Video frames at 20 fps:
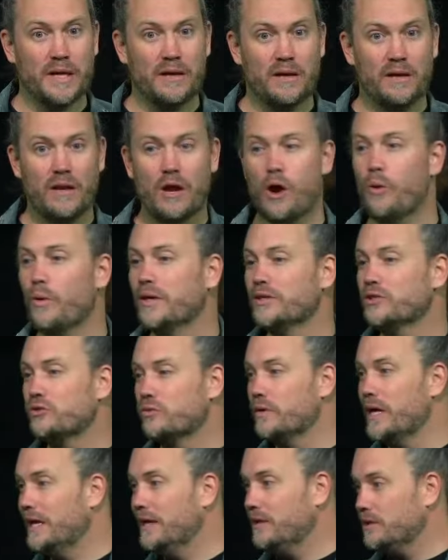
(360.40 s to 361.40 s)
but no
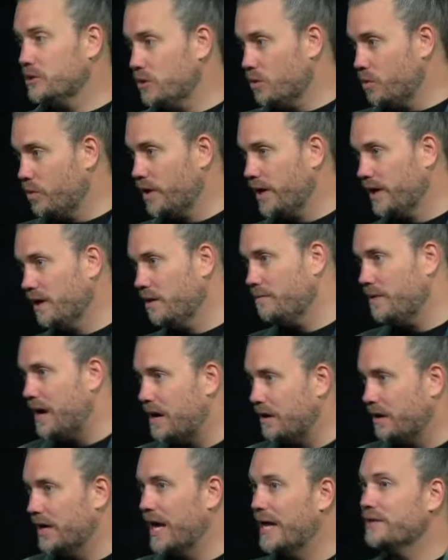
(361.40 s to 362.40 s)
one's really talking
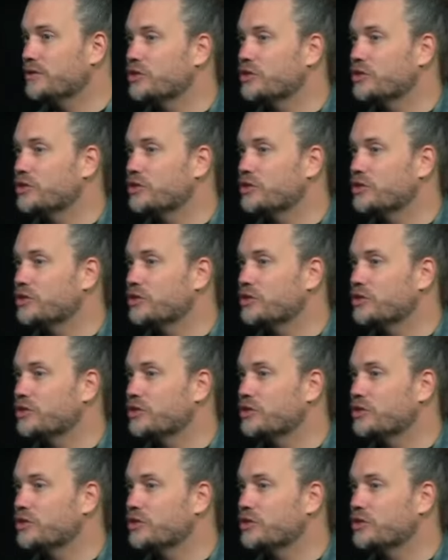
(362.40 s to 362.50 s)
about it.